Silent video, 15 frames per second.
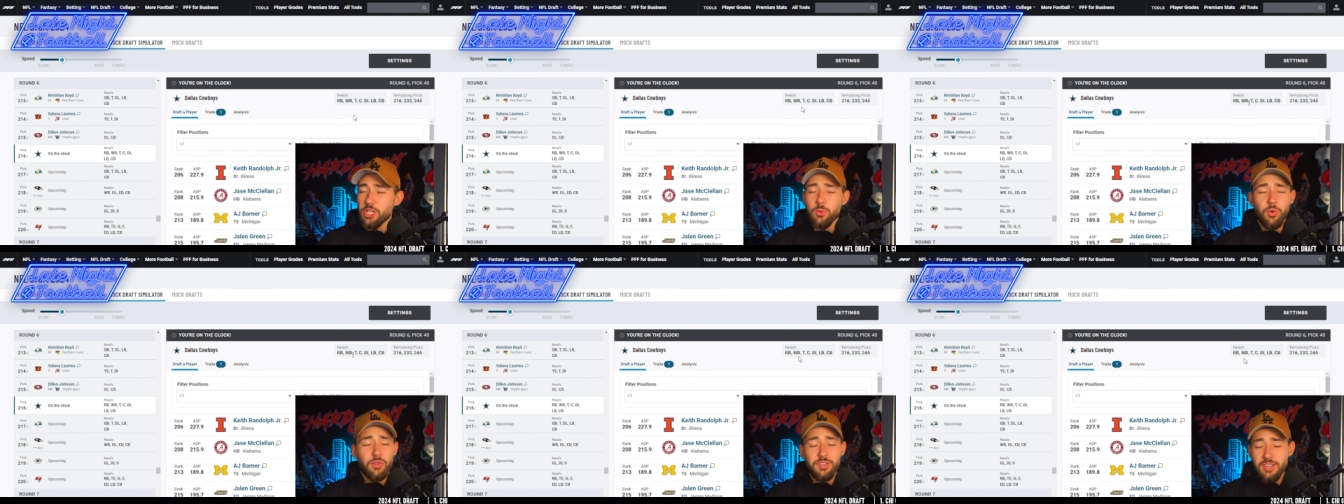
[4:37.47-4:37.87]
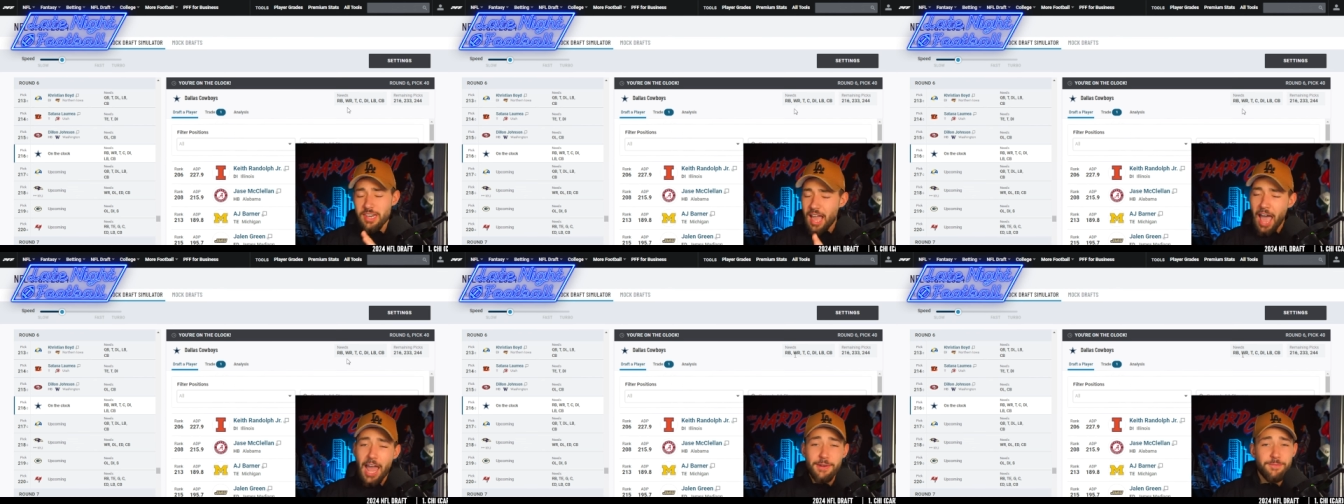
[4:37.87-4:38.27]
You will
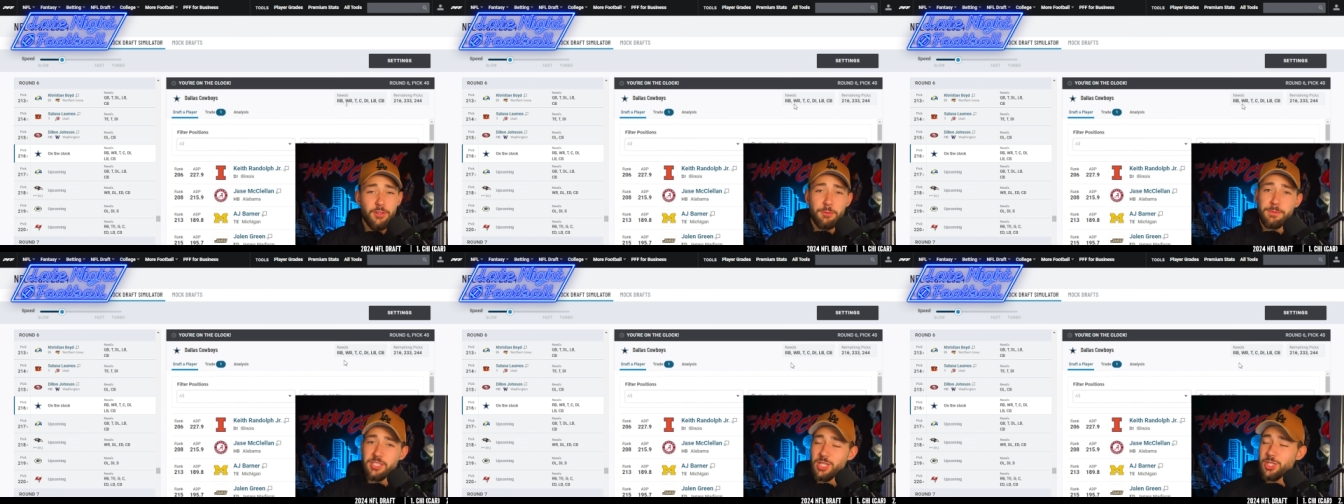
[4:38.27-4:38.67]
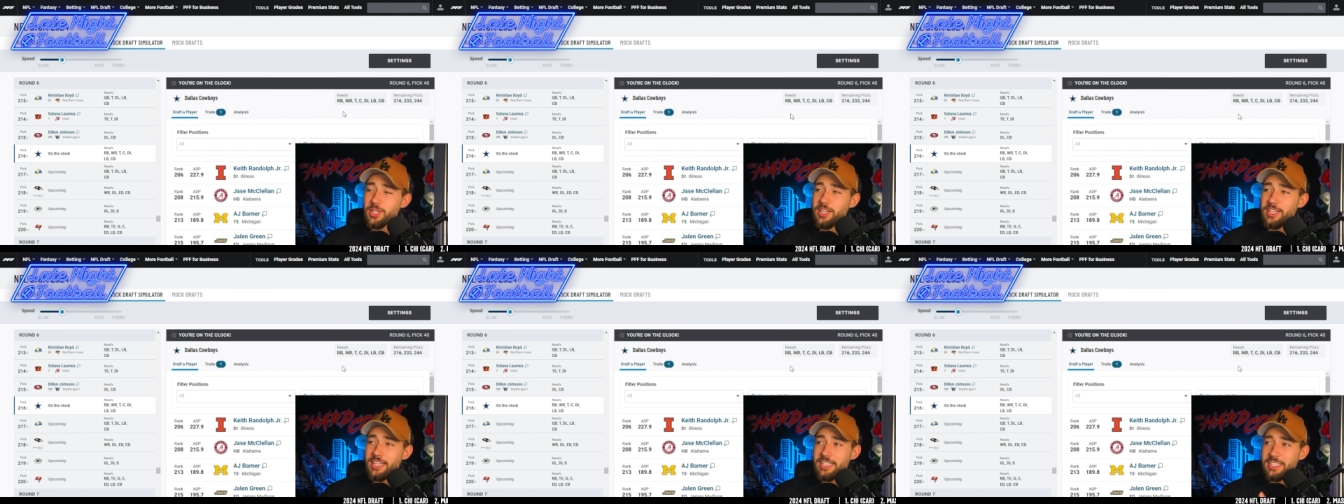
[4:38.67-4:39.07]
not fill a position
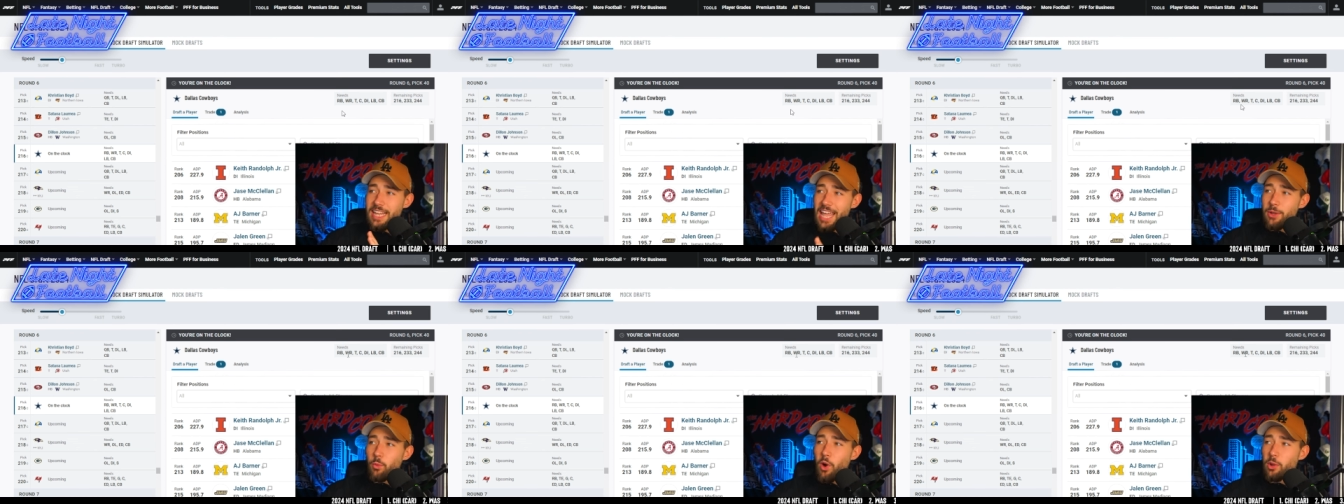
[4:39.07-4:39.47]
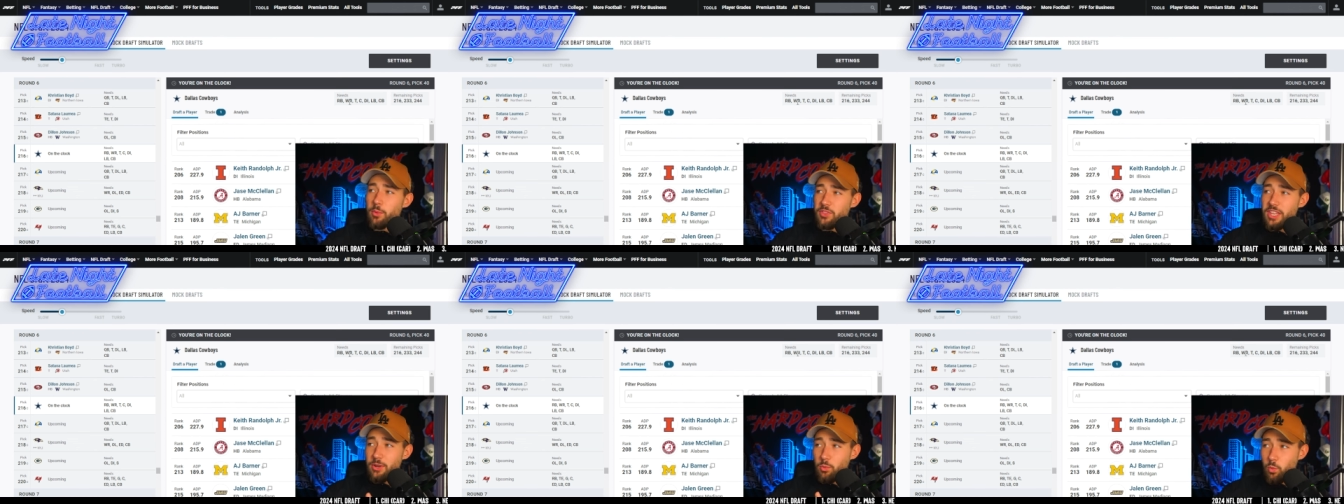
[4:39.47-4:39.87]
of need day one
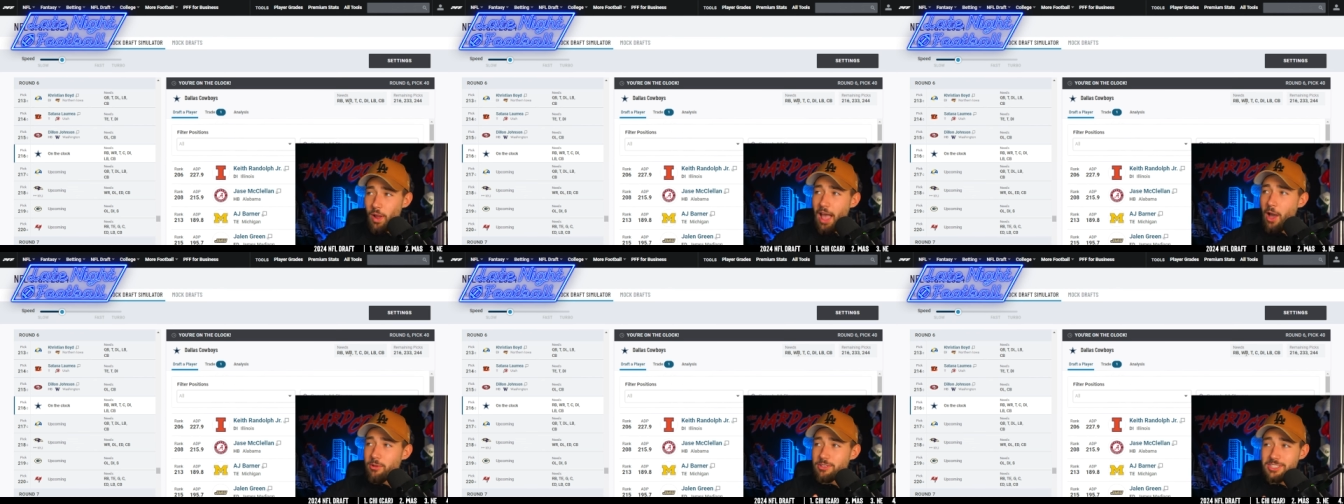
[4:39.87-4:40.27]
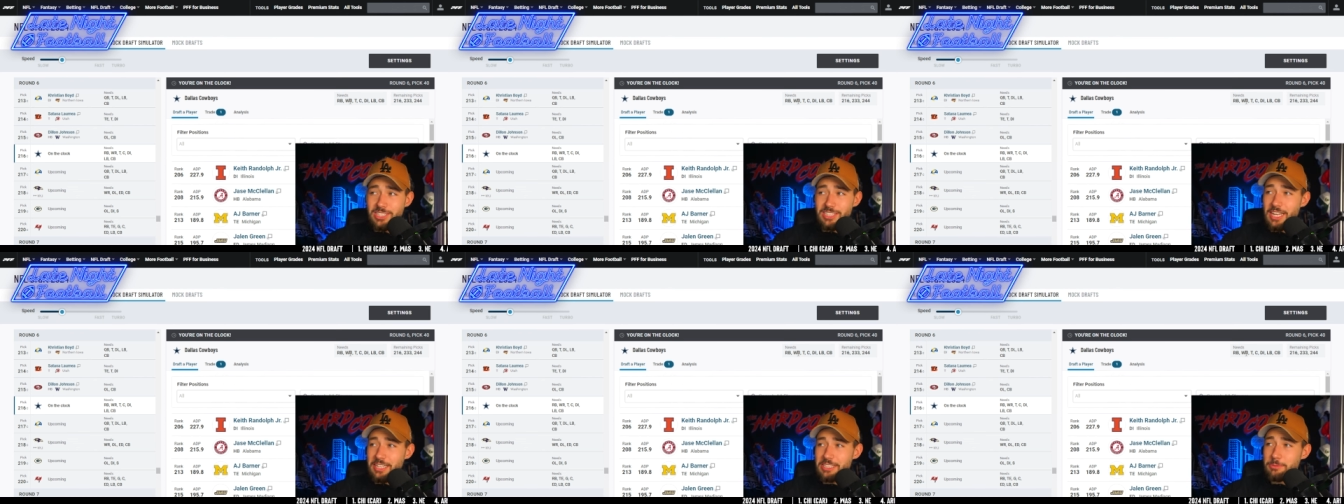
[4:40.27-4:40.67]
with a round
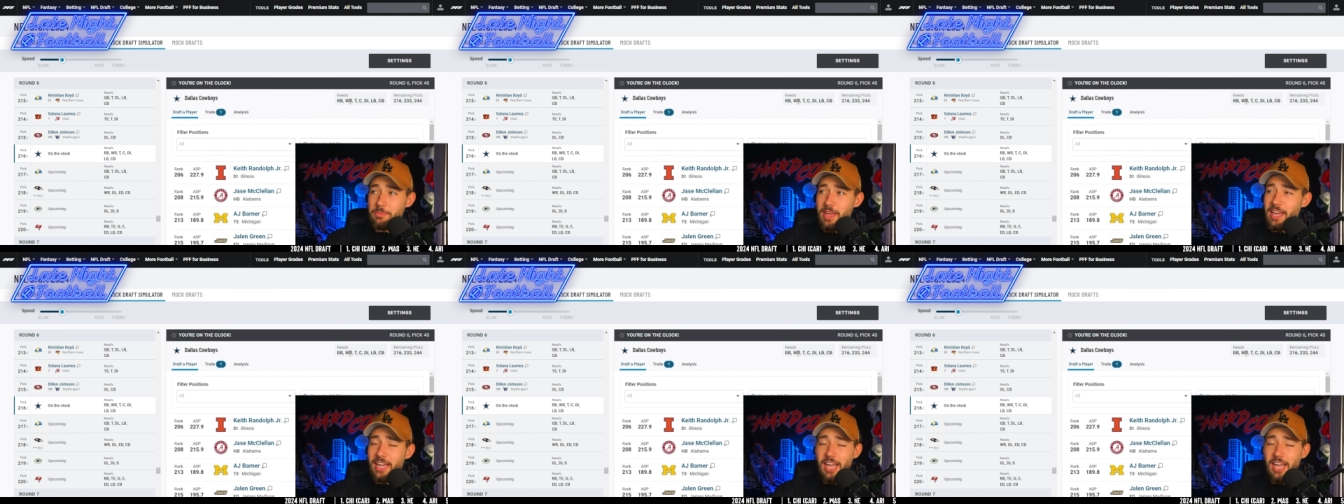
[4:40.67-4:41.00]
6 pick.